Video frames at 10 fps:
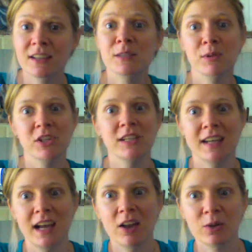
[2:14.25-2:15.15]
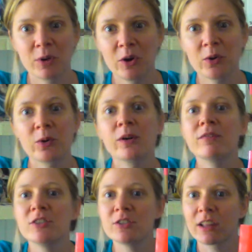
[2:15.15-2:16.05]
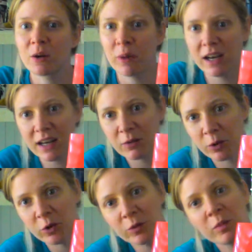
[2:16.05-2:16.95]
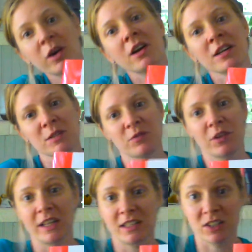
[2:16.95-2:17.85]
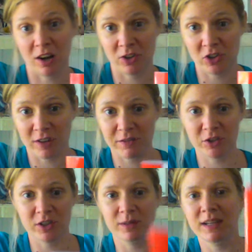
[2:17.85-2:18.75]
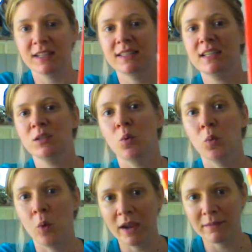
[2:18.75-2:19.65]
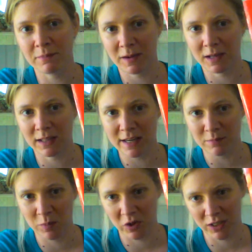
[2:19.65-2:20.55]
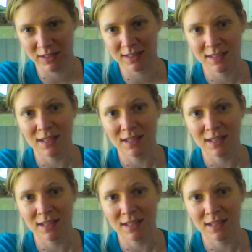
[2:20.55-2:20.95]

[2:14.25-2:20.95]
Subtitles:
especially to take on the road or even to like a waiting room, so for like the doctor's office or something, is these white clean books.